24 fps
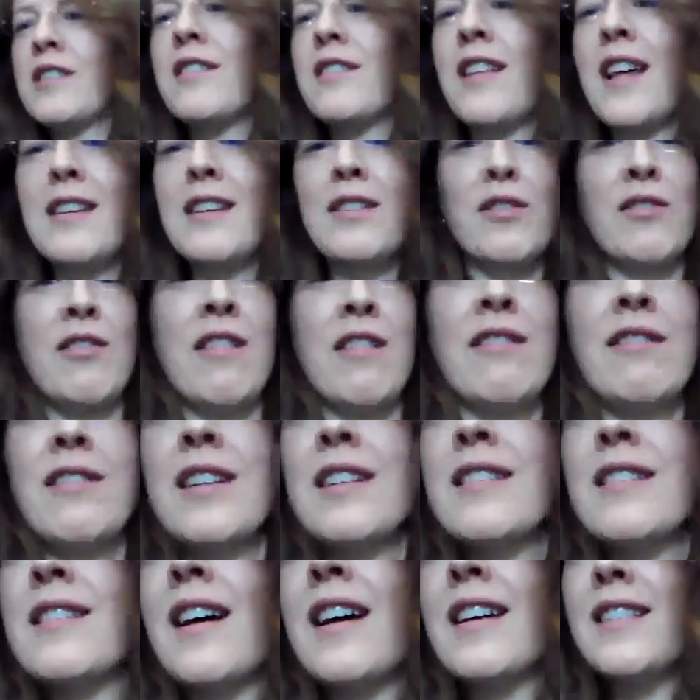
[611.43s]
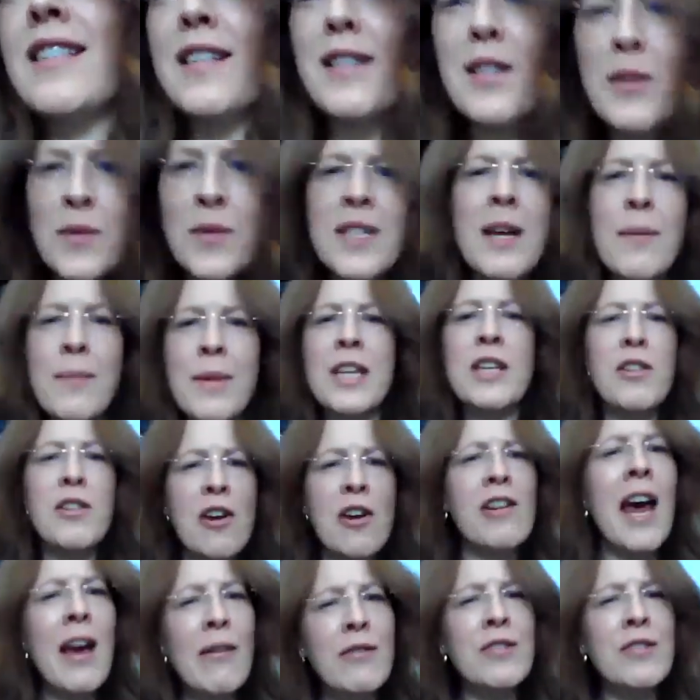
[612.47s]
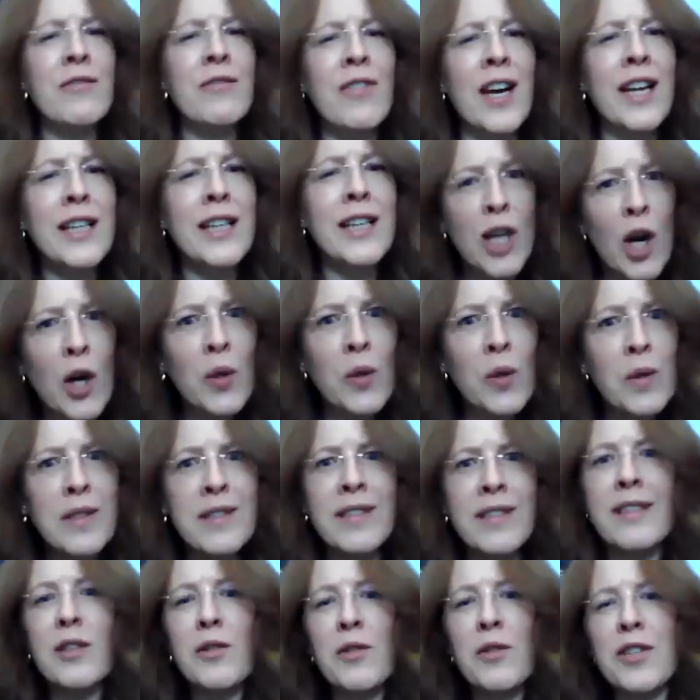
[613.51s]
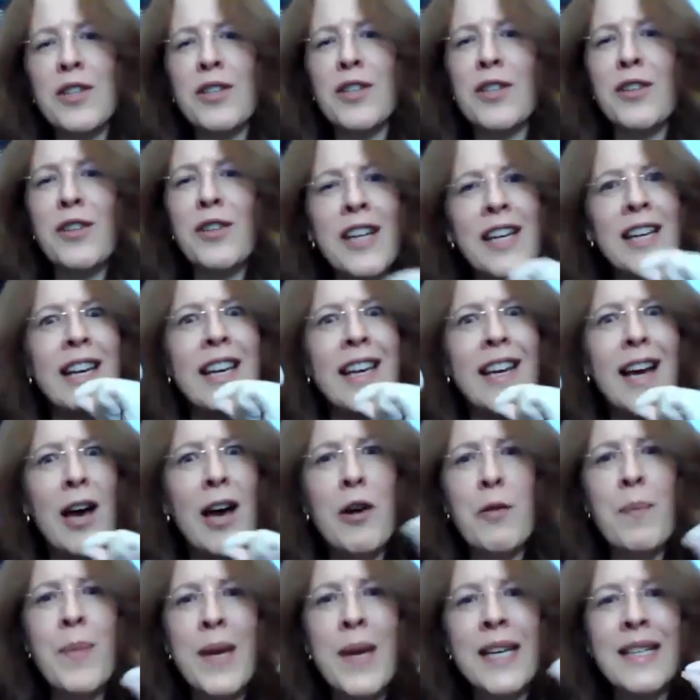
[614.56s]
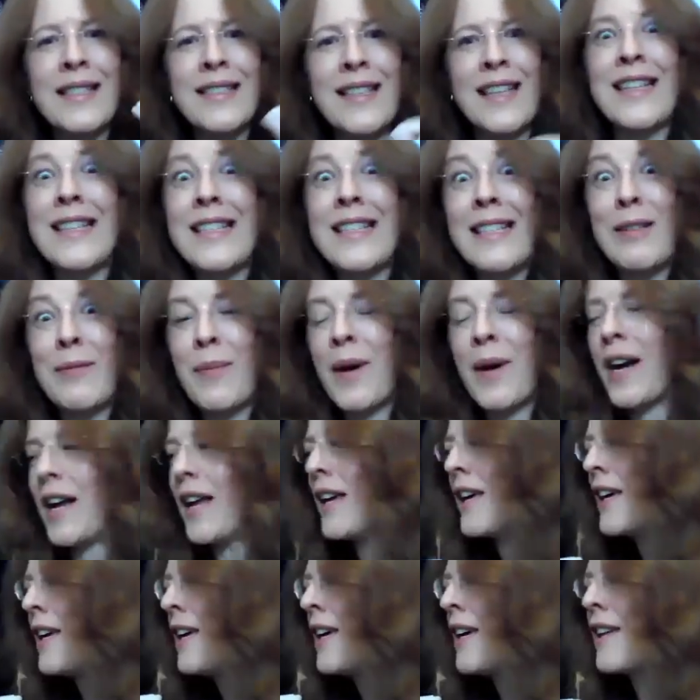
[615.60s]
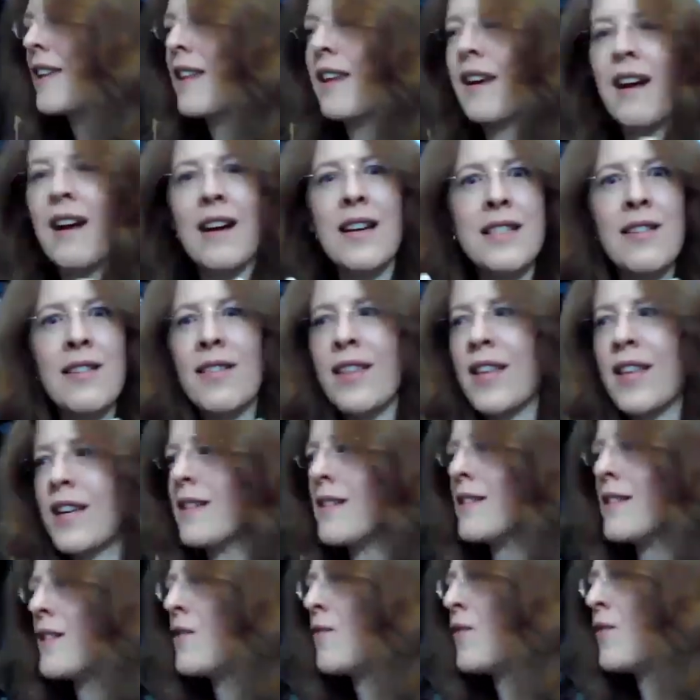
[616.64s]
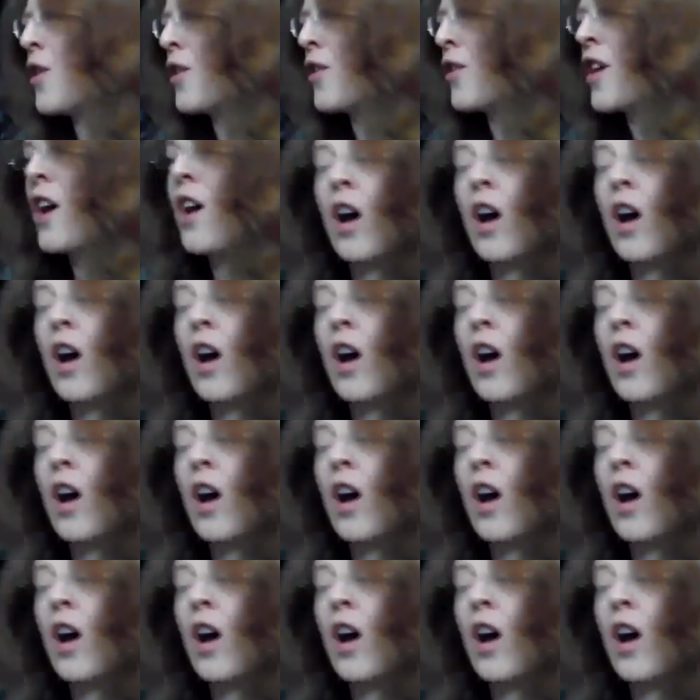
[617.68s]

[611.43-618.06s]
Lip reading: So that's rather exciting. So, which I mean, you don't have to find gold in order to really kind of be excited by the kinds of things that you've got.